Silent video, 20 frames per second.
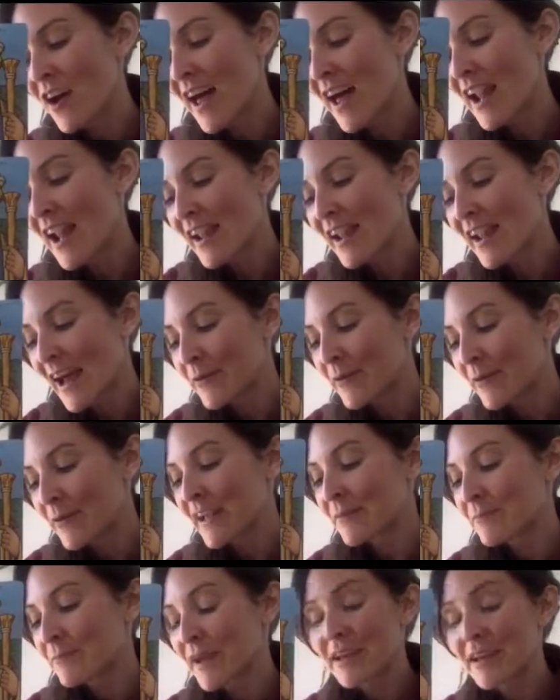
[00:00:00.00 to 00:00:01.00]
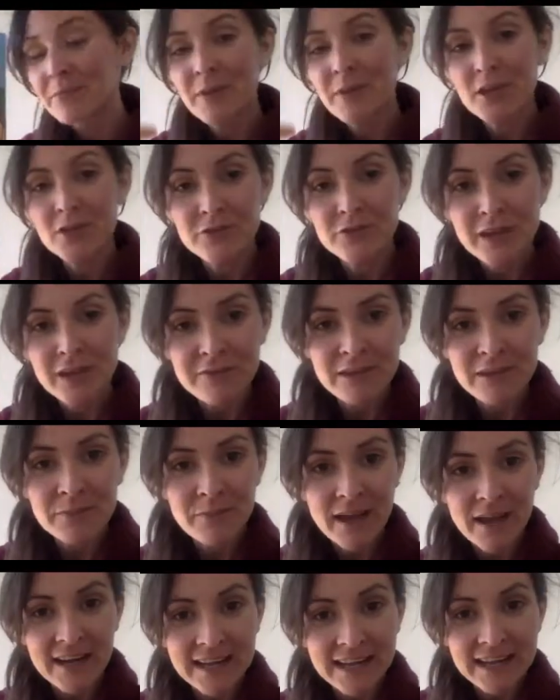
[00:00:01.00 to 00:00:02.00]
allowing, by grieving,
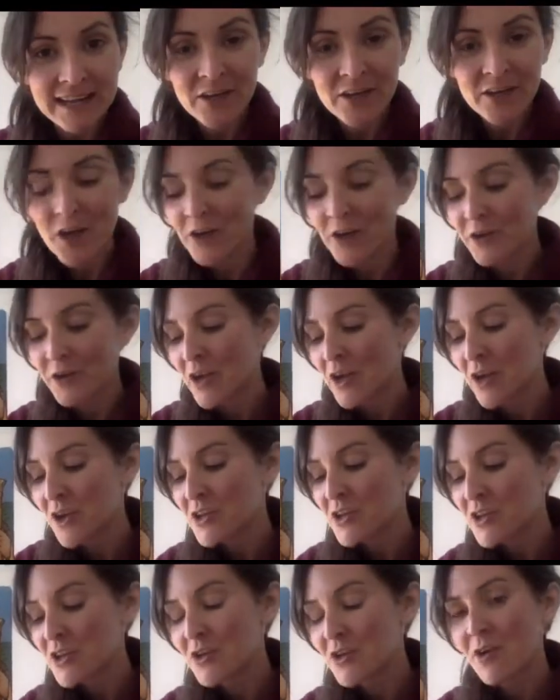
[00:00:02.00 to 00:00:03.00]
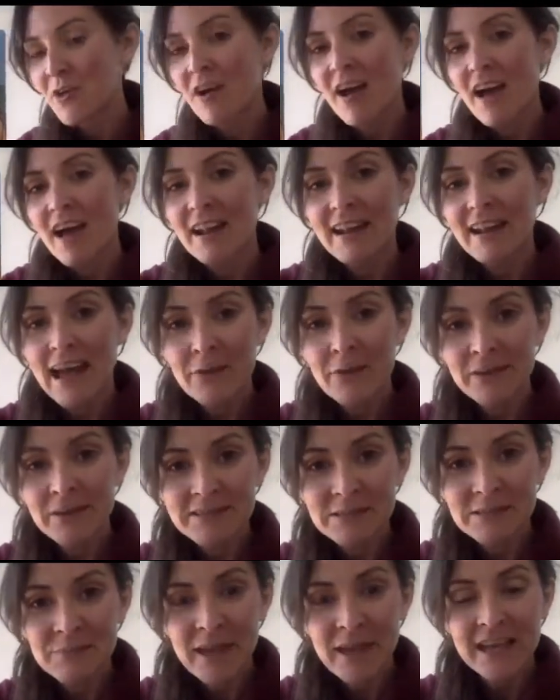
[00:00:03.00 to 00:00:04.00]
by letting go, you are
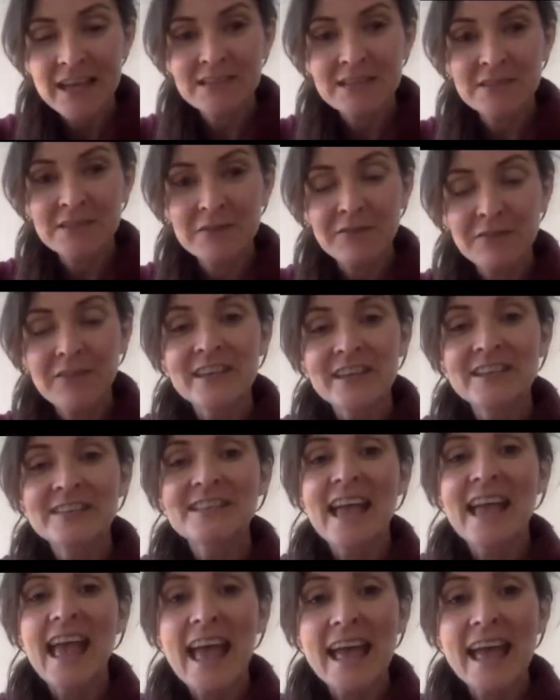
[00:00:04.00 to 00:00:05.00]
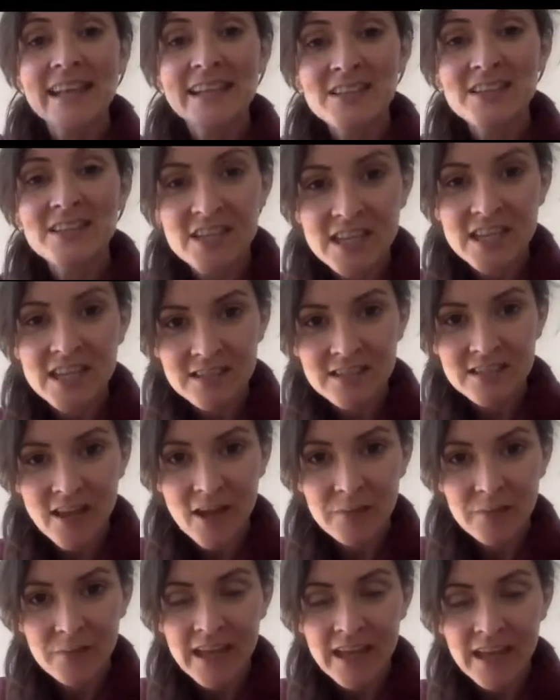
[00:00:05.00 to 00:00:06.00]
allowing space for this energy to
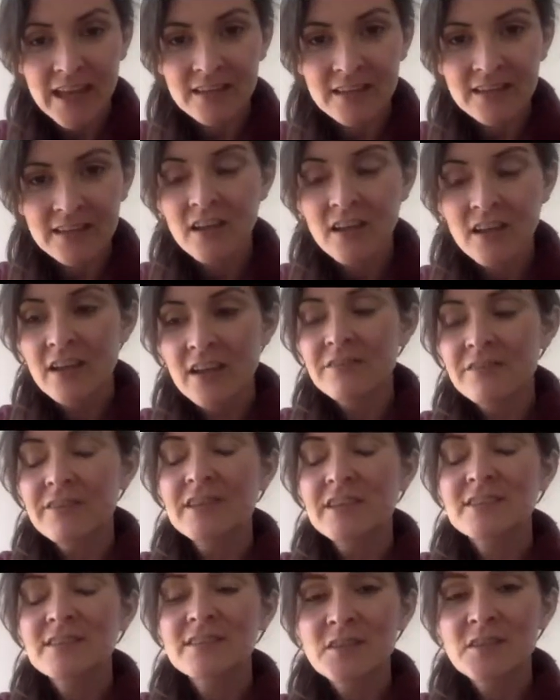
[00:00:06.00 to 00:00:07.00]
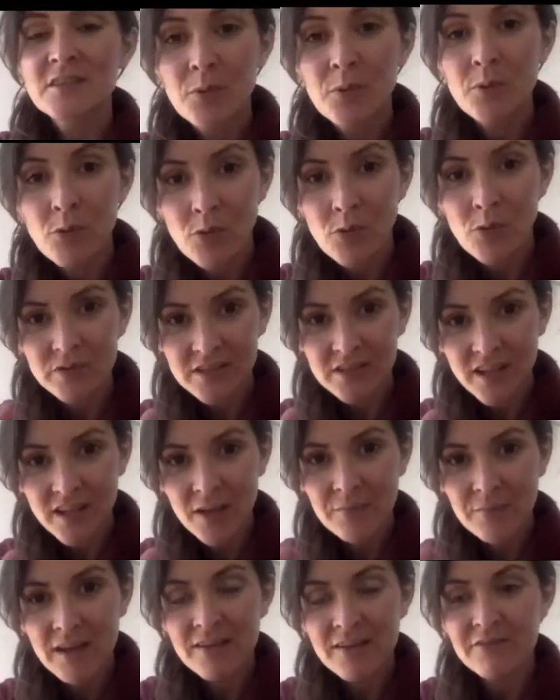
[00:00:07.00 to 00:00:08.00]
come in, for this support to
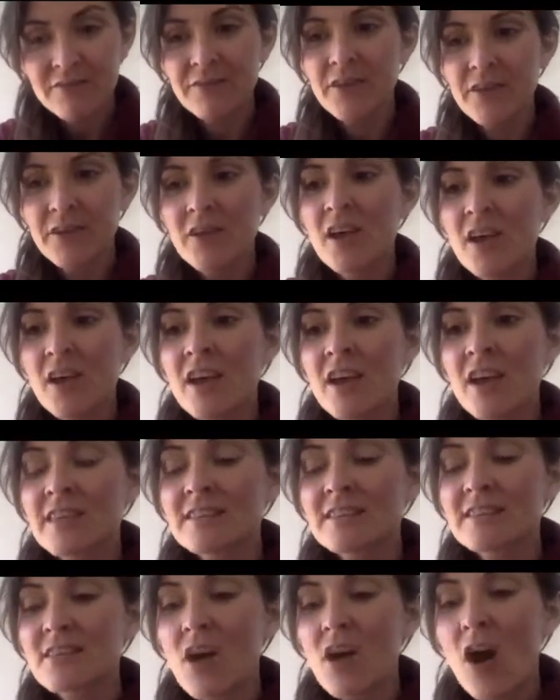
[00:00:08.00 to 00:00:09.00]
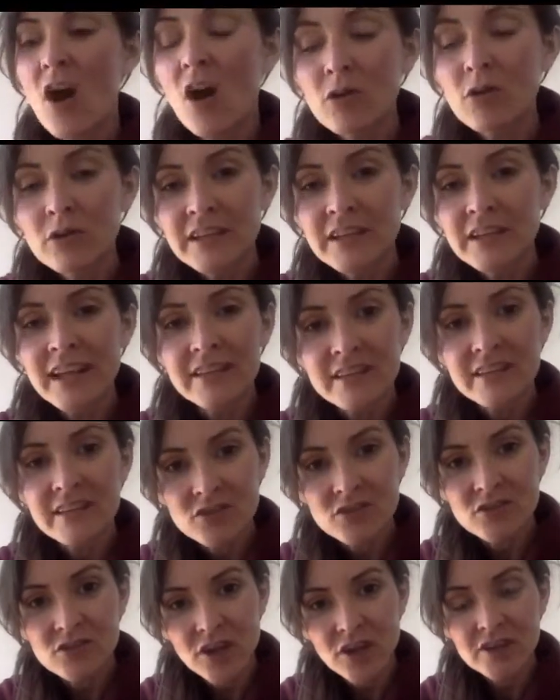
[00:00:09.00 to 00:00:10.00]
come in, for this holding, this
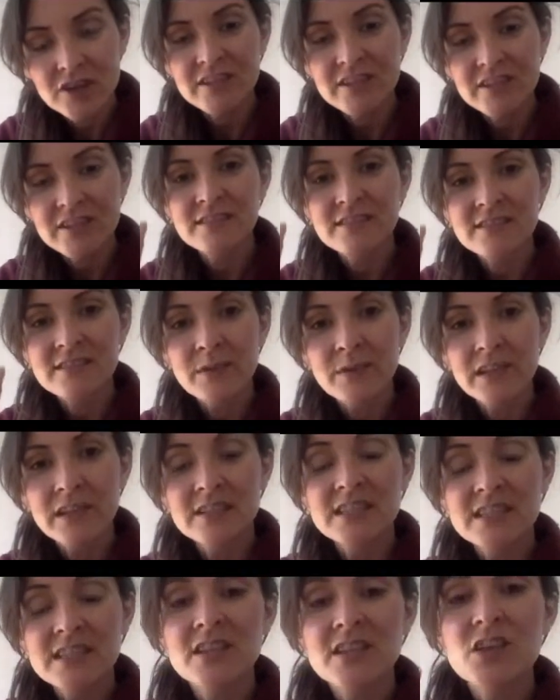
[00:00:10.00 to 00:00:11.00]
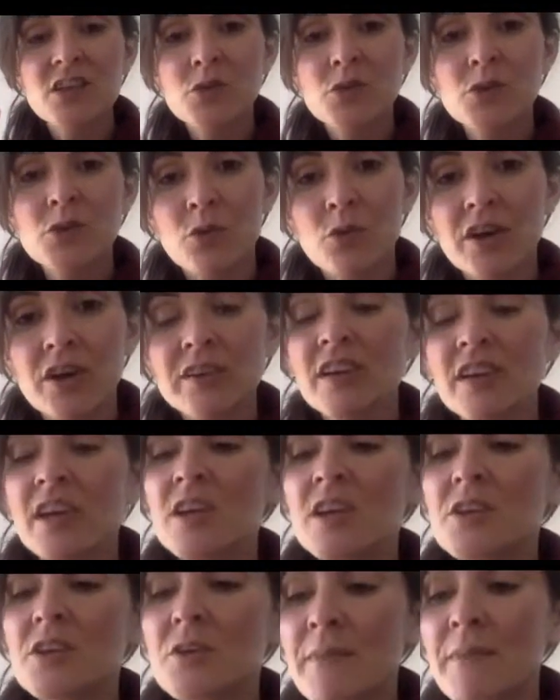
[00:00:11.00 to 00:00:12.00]
structure, the stability that you want.
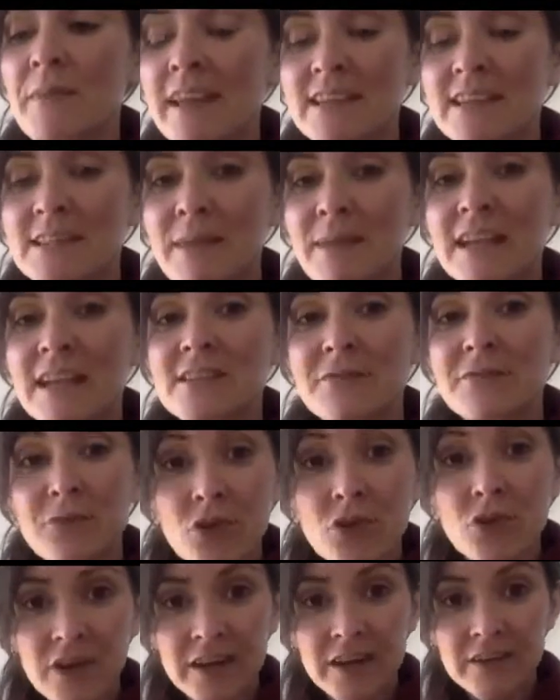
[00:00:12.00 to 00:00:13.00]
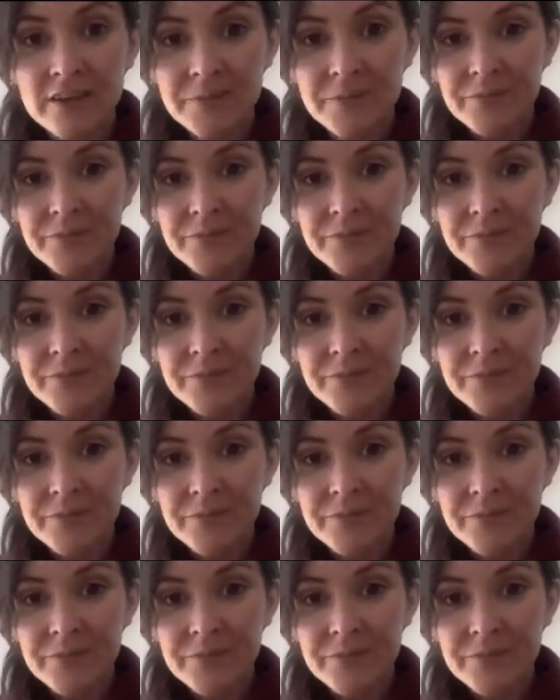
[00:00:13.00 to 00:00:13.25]
You're making space for it.